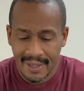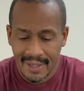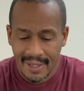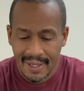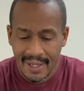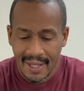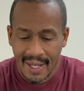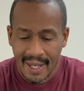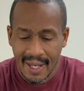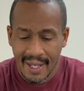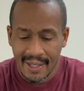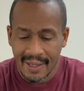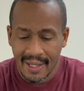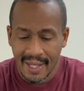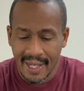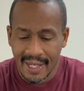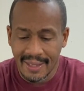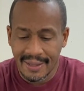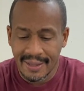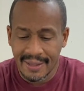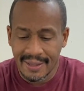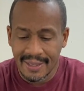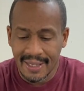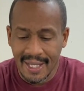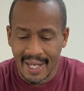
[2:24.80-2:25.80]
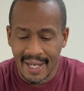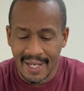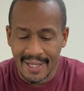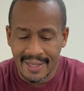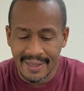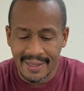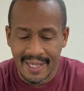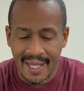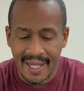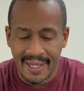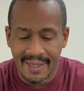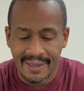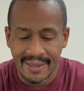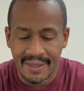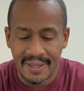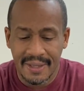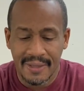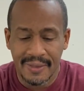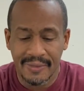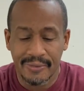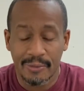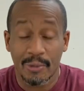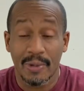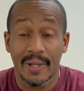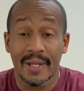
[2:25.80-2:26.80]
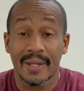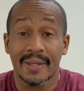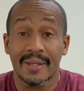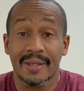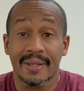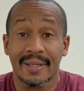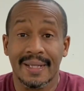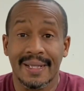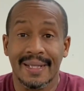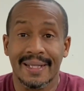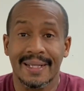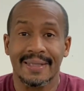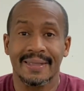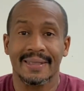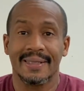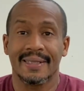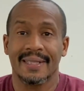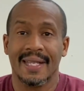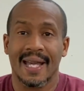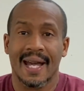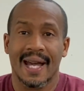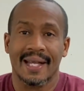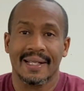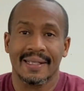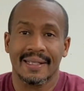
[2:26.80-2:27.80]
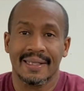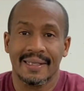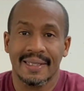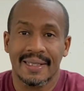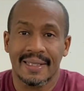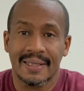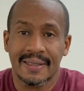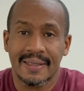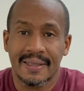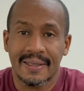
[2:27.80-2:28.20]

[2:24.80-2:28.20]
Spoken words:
and exercise thyself rather unto godliness.